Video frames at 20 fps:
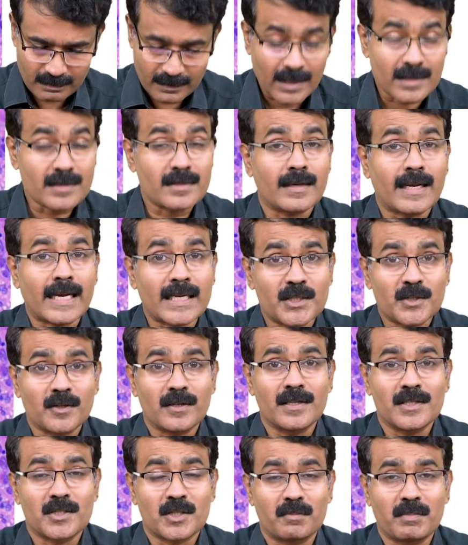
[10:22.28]
That's an actual
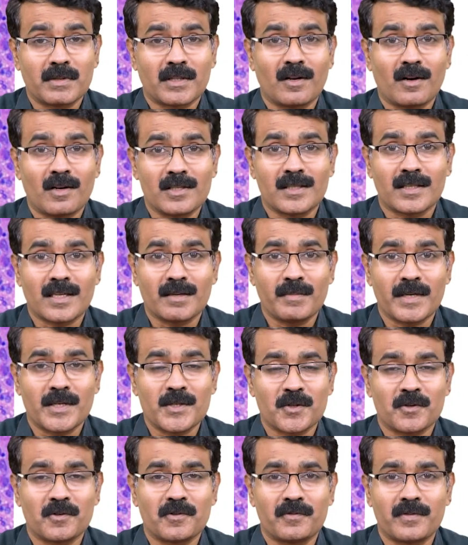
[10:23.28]
histopathologic
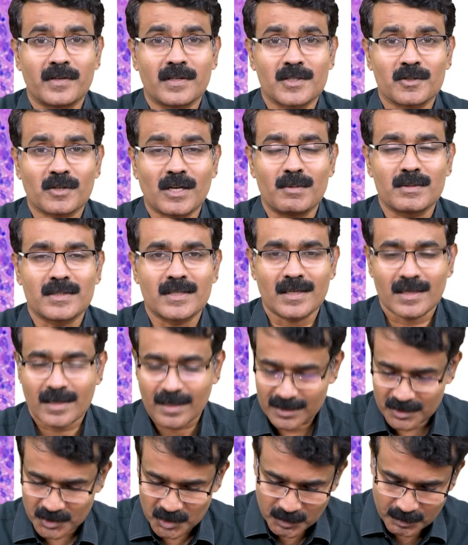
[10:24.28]
image of uh, squamous cell
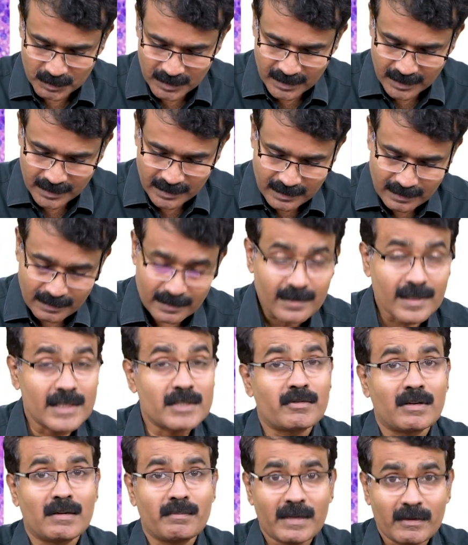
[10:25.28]
carcinoma.
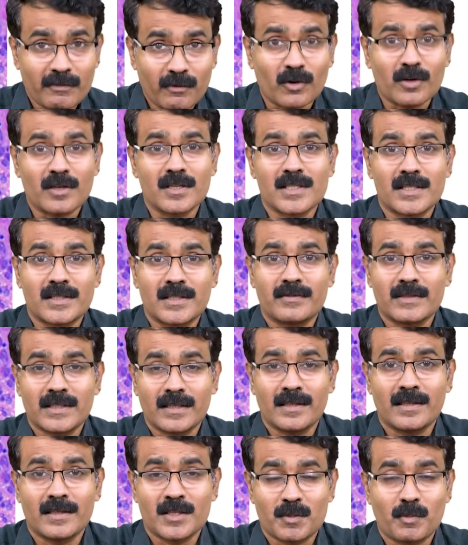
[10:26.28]
This will be focused
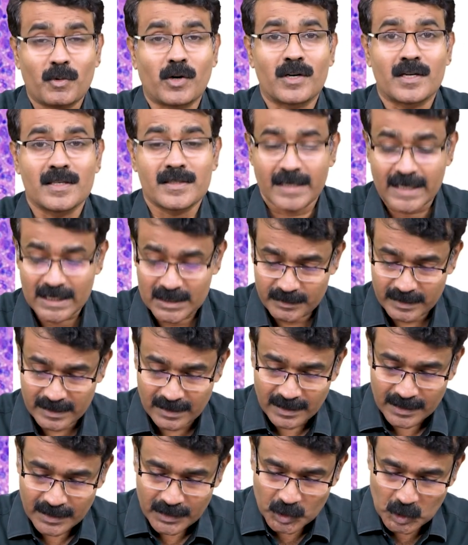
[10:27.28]
in spotters as well.
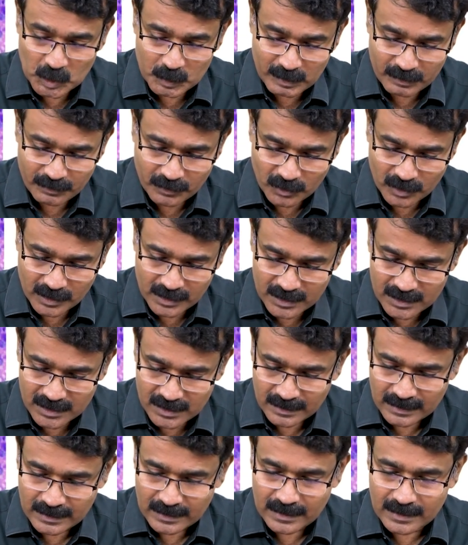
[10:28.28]
You will be
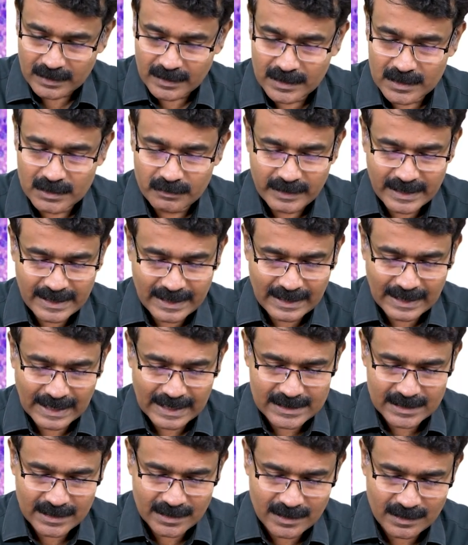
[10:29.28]
focused. These very
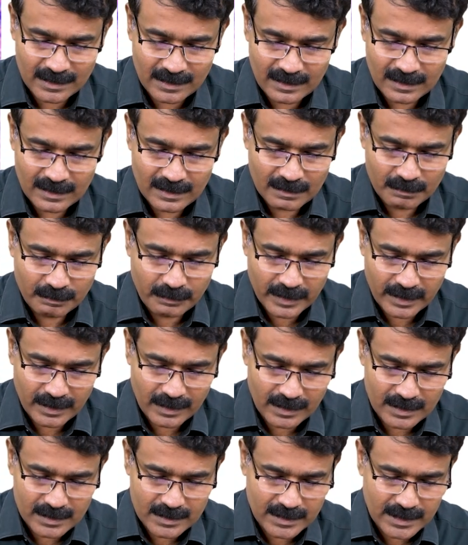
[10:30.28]
classical
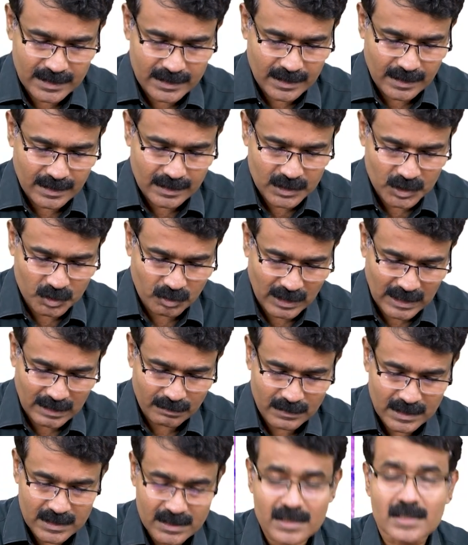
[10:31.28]
pearls, these are
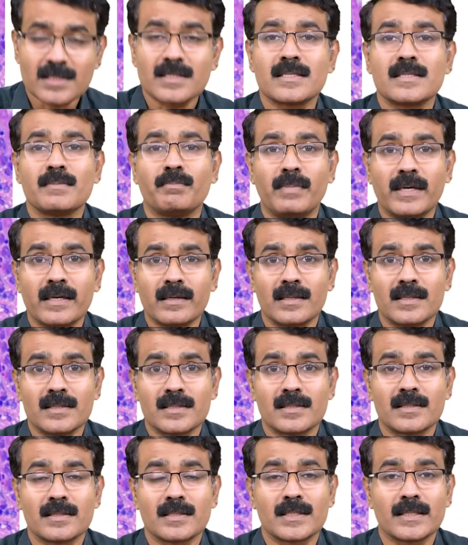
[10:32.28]
squamous
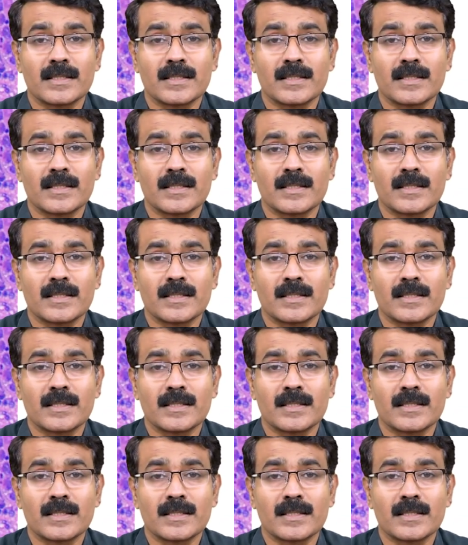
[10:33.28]
pearls,